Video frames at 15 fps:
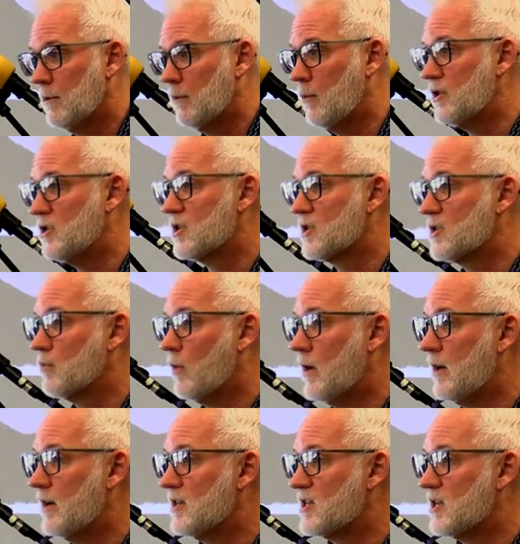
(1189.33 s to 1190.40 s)
We just
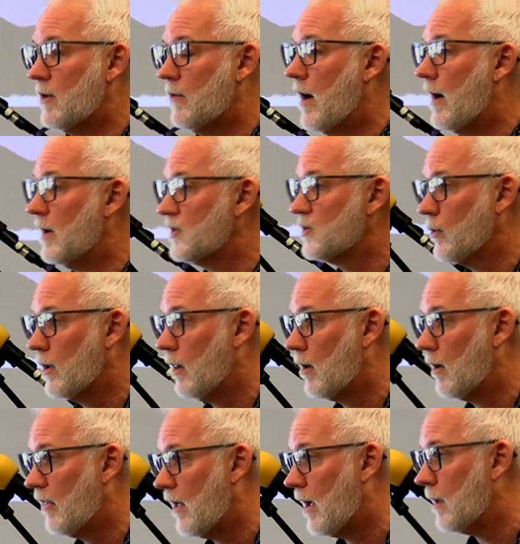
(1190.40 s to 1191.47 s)
wanted to sit around and twiddle
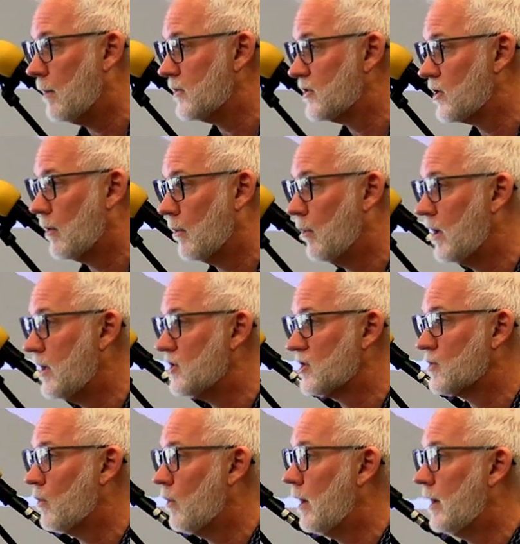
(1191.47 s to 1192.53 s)
our thumbs, or we
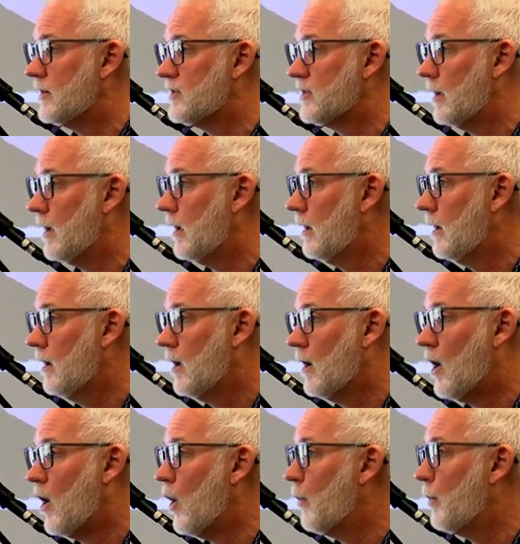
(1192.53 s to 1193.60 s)
just wanted to
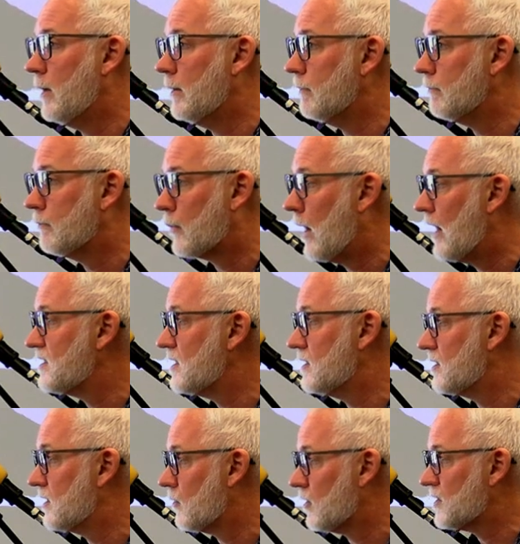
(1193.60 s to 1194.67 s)
open presents
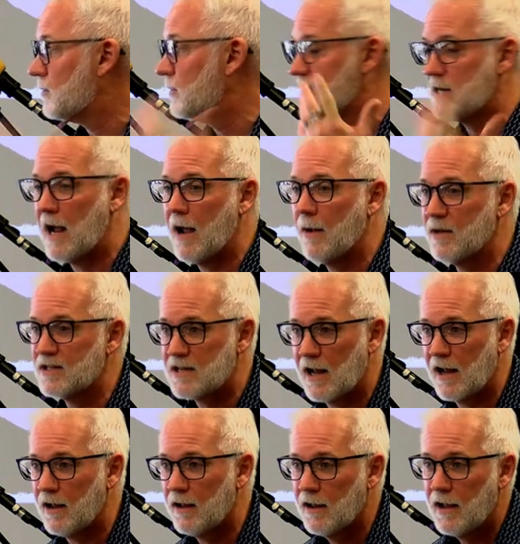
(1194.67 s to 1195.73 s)
at Christmas time and
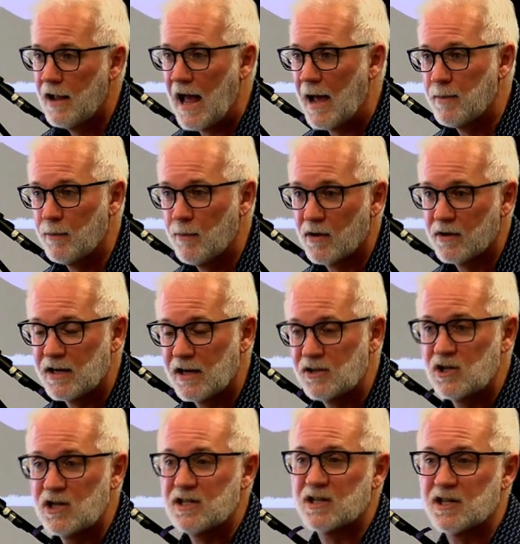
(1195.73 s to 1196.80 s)
say, happy birthday,
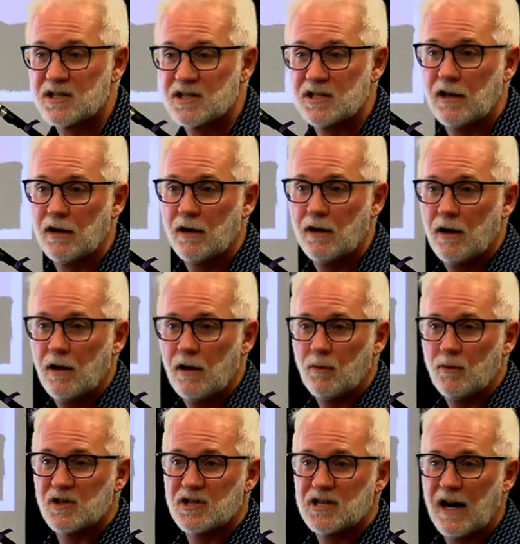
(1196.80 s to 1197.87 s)
Jesus, and
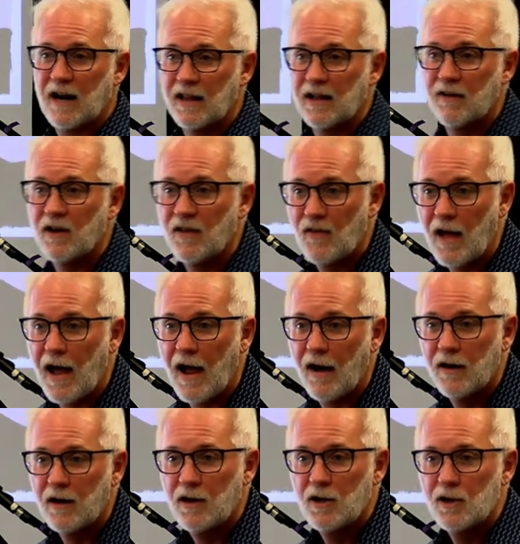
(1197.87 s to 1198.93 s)
we just kind of leave it at that.
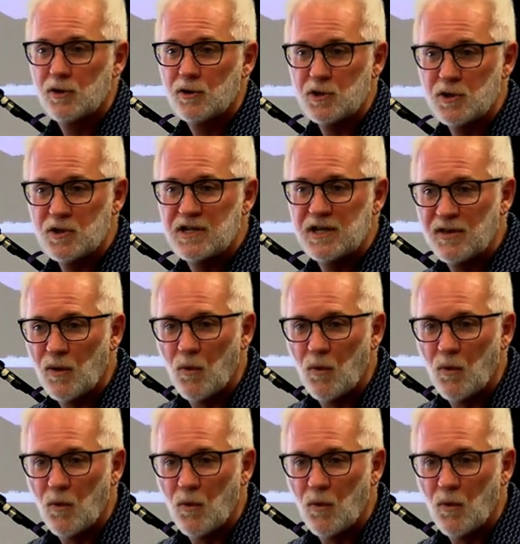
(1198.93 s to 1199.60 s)
Do you see the